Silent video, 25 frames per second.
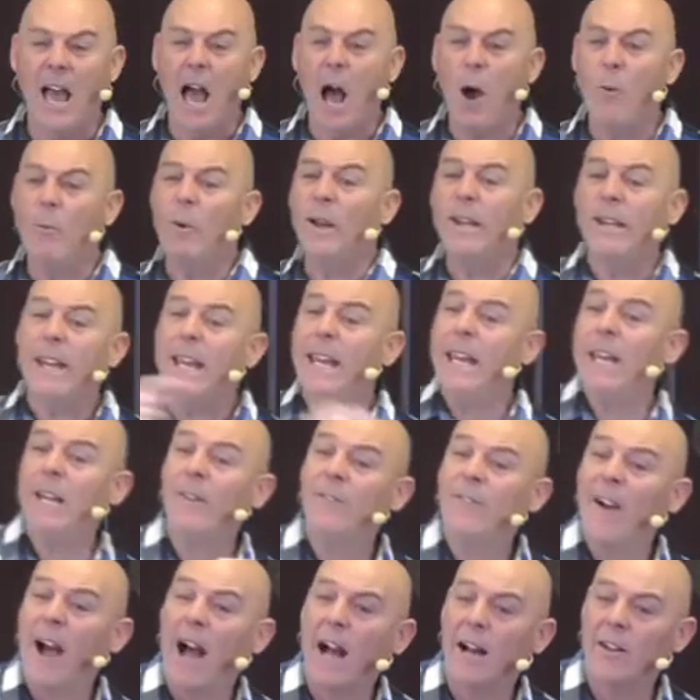And we need
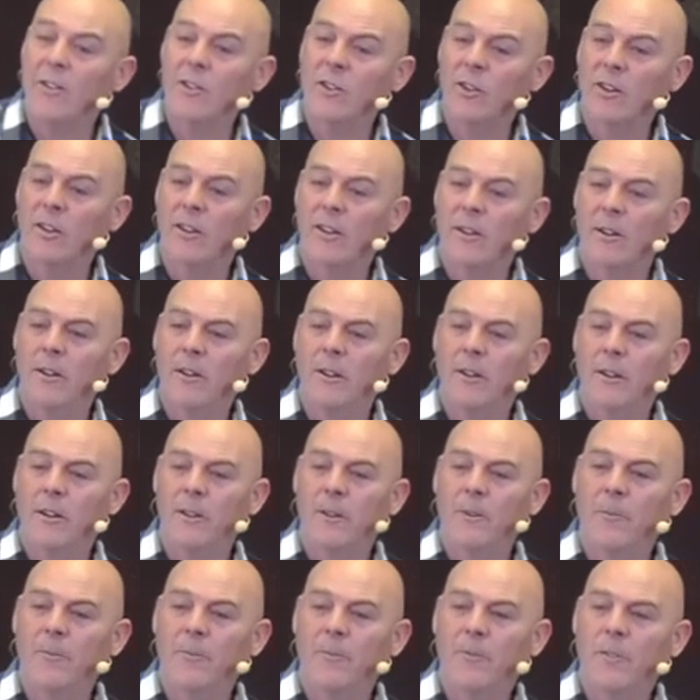that.
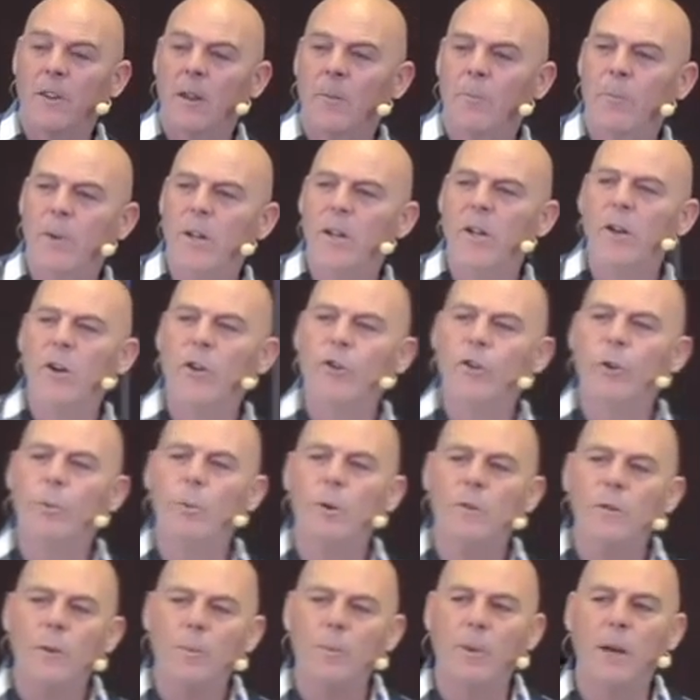But you know, some
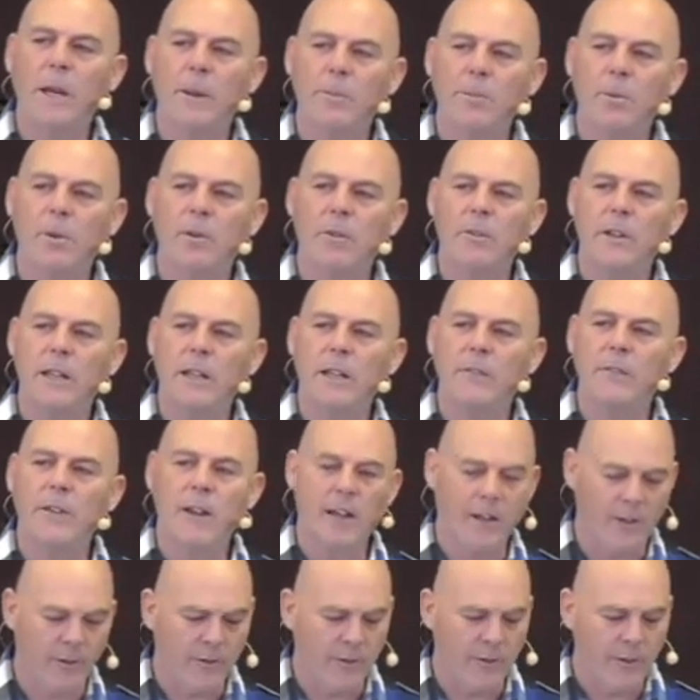other people need
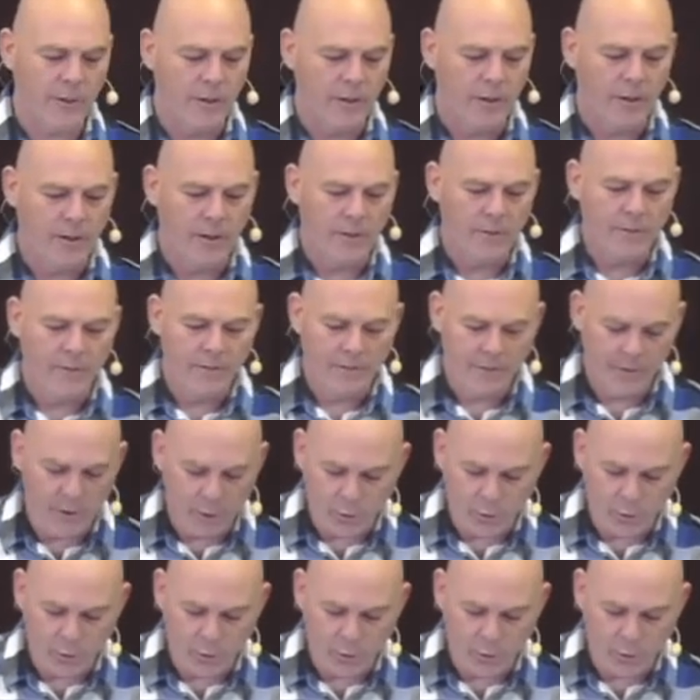this. The